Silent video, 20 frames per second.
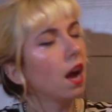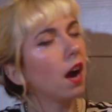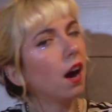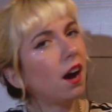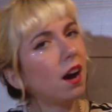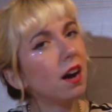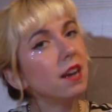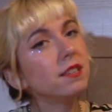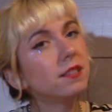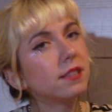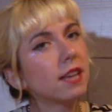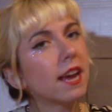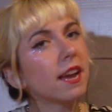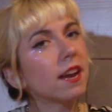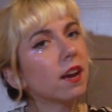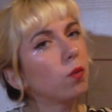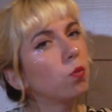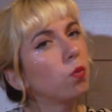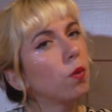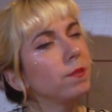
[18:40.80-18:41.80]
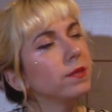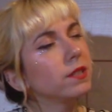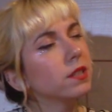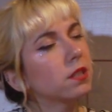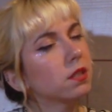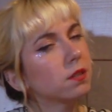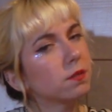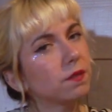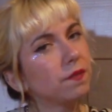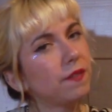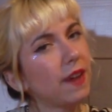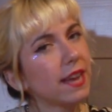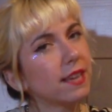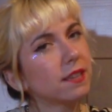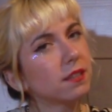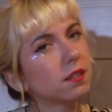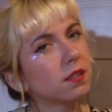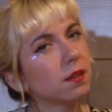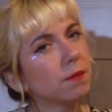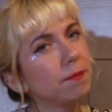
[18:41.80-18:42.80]
"I say a woman's
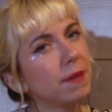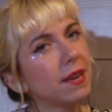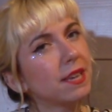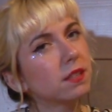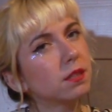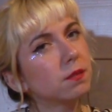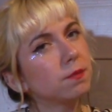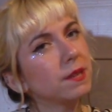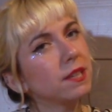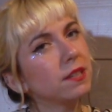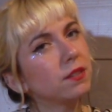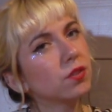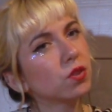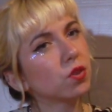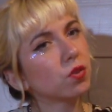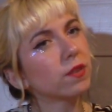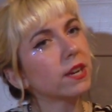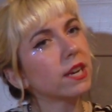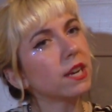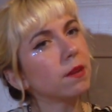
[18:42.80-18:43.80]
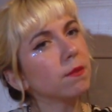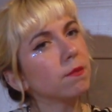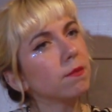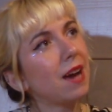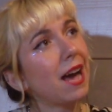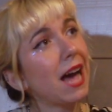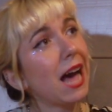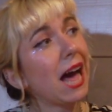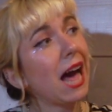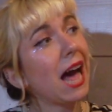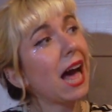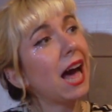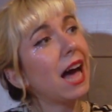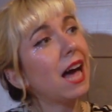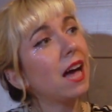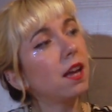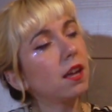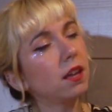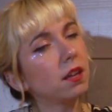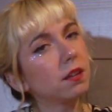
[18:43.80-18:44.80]
face makes me scream."
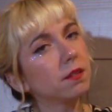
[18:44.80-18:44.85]
Ah!